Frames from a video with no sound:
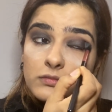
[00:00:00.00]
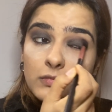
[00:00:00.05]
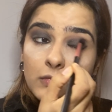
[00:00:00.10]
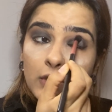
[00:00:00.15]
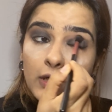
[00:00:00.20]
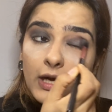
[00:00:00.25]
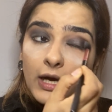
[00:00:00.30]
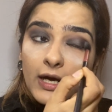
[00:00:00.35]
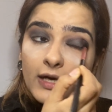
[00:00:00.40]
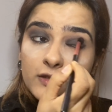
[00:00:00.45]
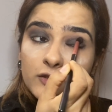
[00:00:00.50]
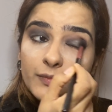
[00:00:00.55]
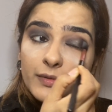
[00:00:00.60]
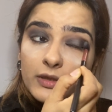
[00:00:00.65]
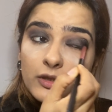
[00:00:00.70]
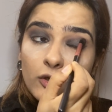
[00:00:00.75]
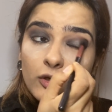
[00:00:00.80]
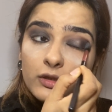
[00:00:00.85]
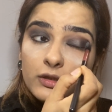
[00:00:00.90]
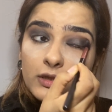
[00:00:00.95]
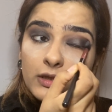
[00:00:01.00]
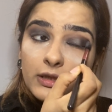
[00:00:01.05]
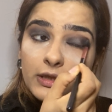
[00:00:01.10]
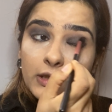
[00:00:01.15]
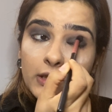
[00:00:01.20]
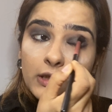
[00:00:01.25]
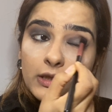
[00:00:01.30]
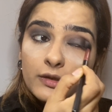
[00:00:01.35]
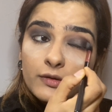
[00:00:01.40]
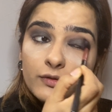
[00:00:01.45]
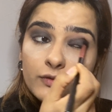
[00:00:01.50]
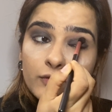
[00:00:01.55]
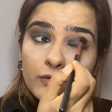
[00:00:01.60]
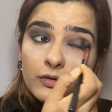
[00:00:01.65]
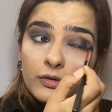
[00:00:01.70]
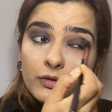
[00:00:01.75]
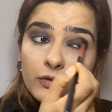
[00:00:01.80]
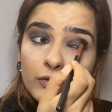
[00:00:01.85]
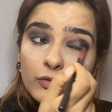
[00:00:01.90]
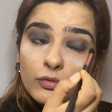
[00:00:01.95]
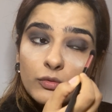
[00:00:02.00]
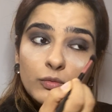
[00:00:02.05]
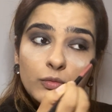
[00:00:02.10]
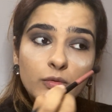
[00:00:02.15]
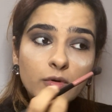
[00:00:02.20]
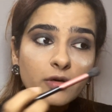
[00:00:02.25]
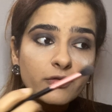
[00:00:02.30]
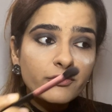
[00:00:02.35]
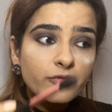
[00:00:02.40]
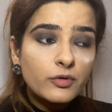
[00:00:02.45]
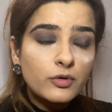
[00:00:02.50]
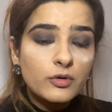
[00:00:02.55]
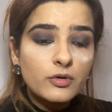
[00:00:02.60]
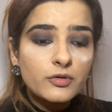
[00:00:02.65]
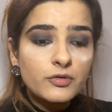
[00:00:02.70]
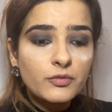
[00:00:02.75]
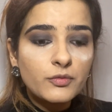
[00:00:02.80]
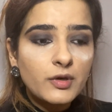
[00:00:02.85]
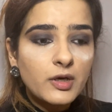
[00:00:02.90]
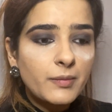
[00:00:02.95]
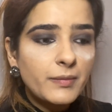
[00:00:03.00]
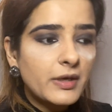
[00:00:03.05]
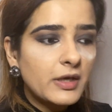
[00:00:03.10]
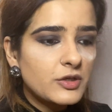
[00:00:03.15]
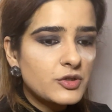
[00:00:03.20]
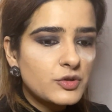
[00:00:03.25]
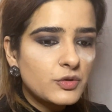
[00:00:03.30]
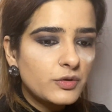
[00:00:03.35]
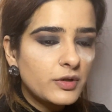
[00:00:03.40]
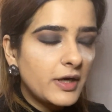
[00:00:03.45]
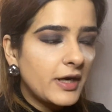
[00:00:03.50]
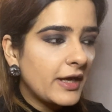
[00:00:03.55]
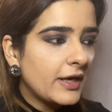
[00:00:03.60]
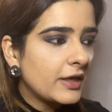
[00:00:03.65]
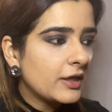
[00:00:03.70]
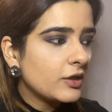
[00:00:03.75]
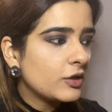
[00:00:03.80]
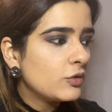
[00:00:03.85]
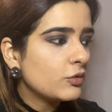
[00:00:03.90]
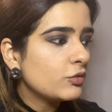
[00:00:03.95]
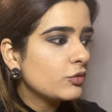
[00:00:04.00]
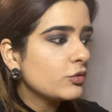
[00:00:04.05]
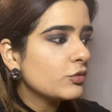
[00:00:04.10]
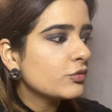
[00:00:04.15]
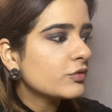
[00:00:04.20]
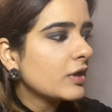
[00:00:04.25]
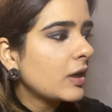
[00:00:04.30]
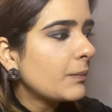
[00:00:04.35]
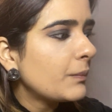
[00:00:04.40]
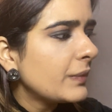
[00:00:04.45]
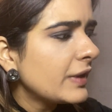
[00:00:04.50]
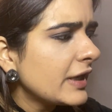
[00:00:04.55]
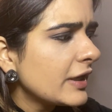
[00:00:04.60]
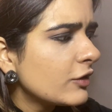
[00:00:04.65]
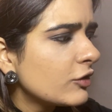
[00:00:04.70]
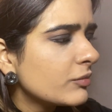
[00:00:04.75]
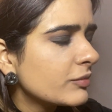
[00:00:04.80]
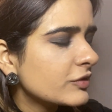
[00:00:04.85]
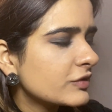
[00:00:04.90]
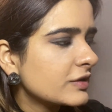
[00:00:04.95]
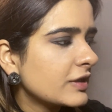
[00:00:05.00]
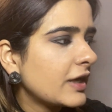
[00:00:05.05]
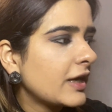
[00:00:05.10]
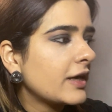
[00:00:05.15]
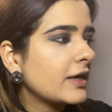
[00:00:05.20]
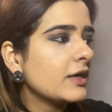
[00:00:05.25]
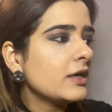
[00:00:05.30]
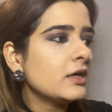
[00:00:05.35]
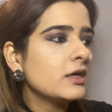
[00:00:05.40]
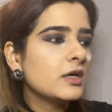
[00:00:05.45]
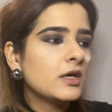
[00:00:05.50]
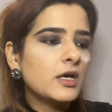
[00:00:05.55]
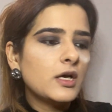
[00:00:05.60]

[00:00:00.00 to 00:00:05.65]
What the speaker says: Last but not the least, you of course want to make sure that you use a pretty good mascara.